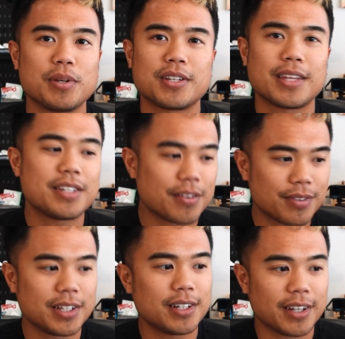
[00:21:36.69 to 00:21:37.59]
because they
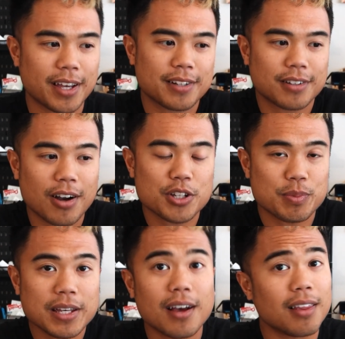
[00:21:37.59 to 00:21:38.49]
definitely, again,
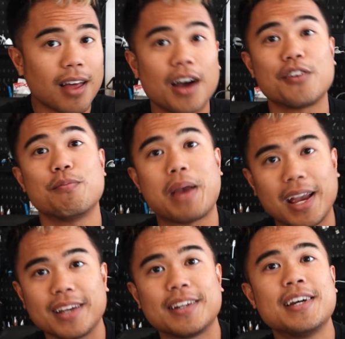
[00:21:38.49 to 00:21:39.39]
caused me a lot of
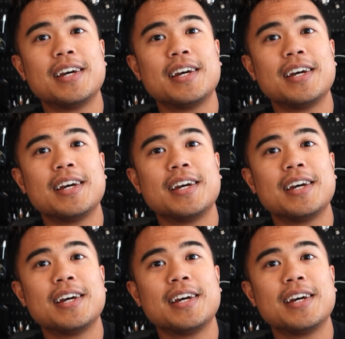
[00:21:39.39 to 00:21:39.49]
pain